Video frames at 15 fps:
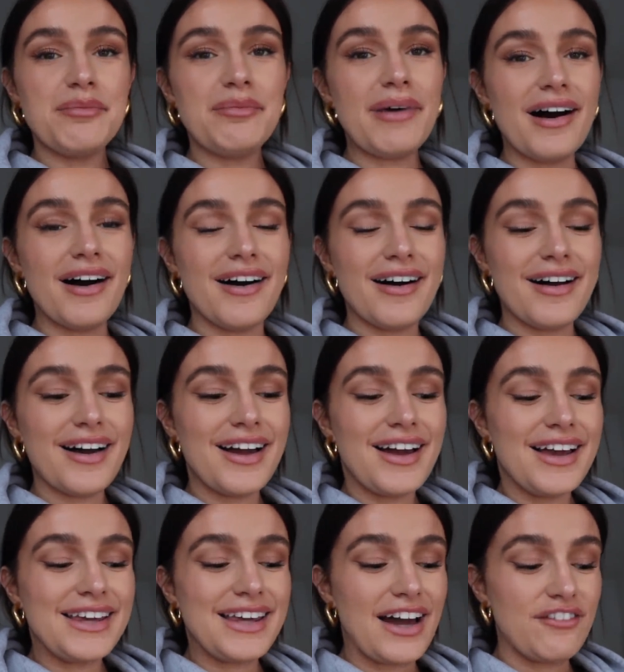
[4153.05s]
But
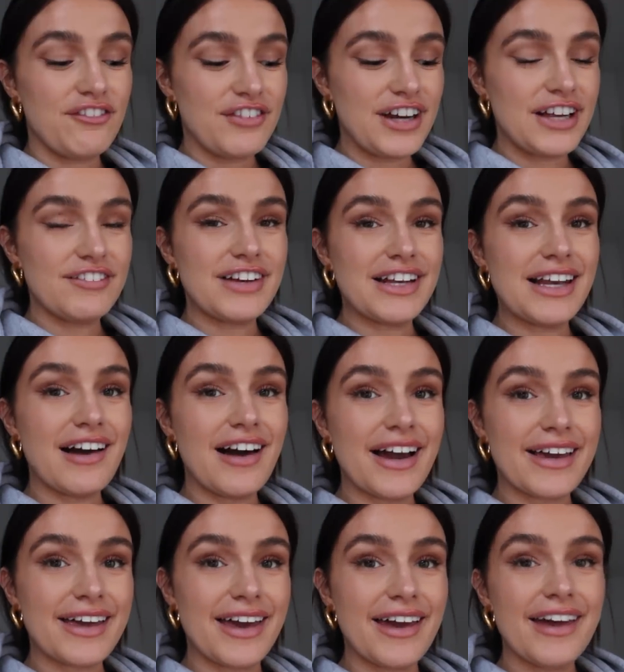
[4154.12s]
yeah, I really, really
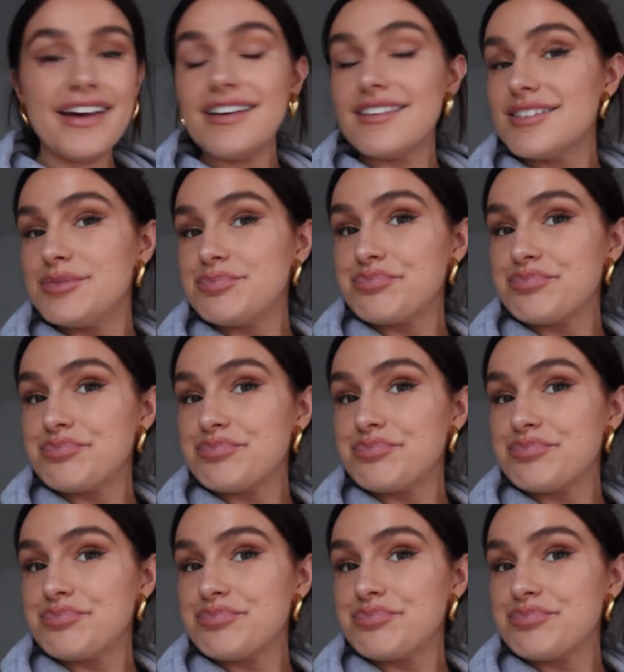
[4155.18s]
like it.